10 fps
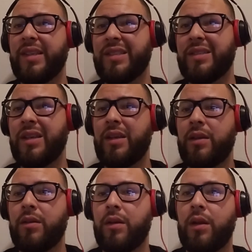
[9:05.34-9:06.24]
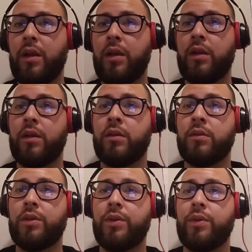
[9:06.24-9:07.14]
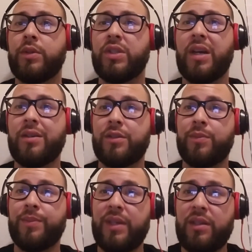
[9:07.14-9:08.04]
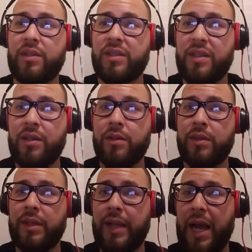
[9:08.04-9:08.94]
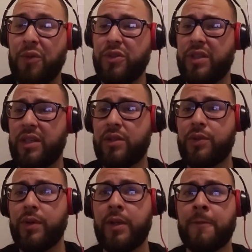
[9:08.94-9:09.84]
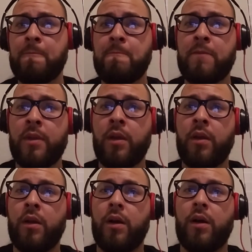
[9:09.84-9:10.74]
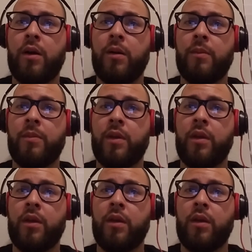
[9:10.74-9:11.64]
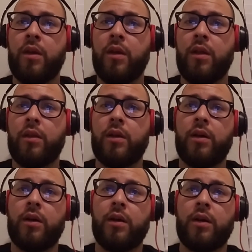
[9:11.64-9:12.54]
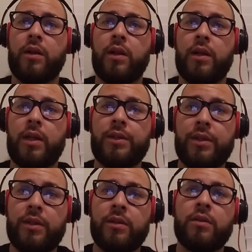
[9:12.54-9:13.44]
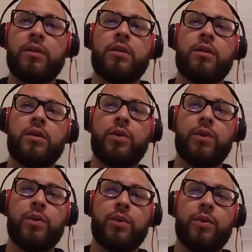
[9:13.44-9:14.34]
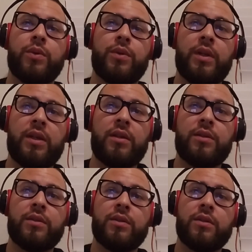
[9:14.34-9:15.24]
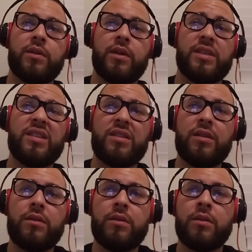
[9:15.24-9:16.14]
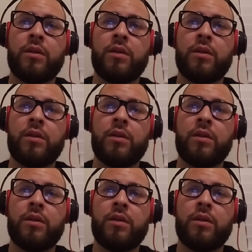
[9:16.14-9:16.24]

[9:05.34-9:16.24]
insight into the child's speech skills and language history. The clinician who needs assistance